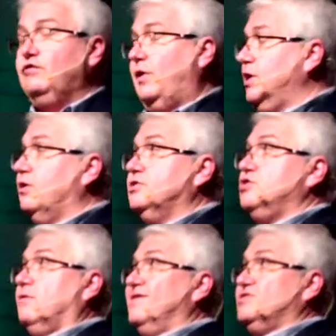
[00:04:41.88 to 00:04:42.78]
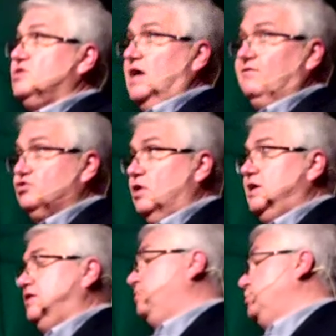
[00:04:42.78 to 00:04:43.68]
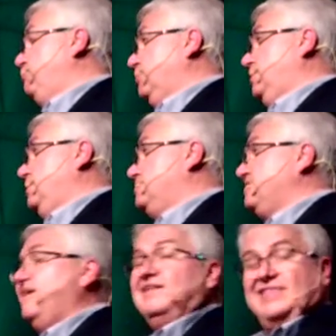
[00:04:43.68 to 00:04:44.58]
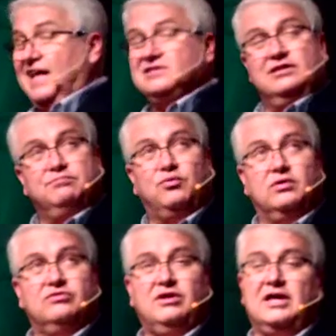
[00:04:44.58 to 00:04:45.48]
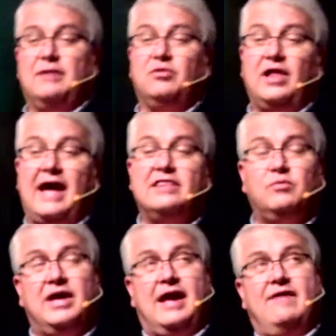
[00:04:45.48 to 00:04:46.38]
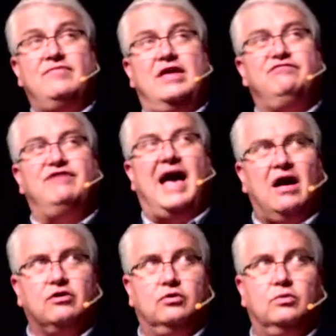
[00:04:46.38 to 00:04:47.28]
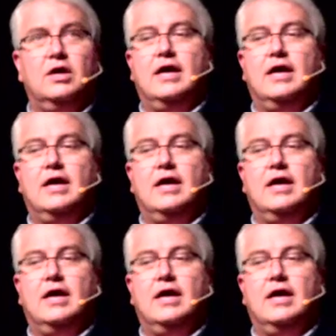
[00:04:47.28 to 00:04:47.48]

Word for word: You've already heard us talk about safe training that we do for kids. That's an important thing. I'm glad that we have that value